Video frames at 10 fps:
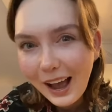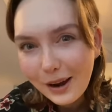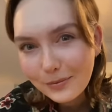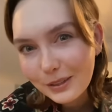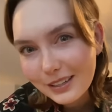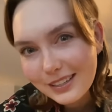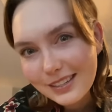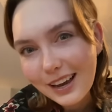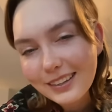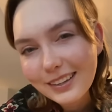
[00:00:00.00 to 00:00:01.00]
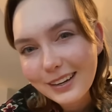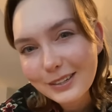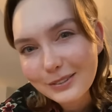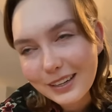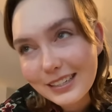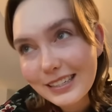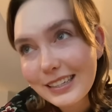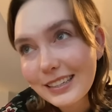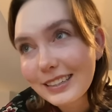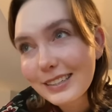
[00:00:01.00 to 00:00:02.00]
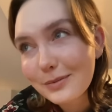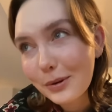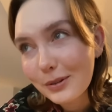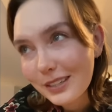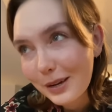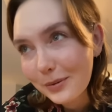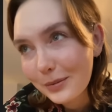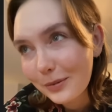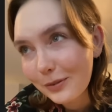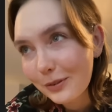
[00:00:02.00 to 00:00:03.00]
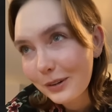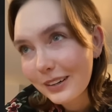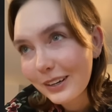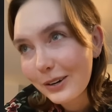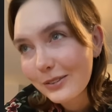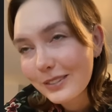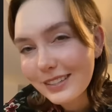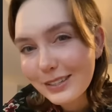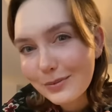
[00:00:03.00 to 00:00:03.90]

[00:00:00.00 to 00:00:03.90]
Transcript: I'm really sad that I don't get to eat smoked salmon before oats this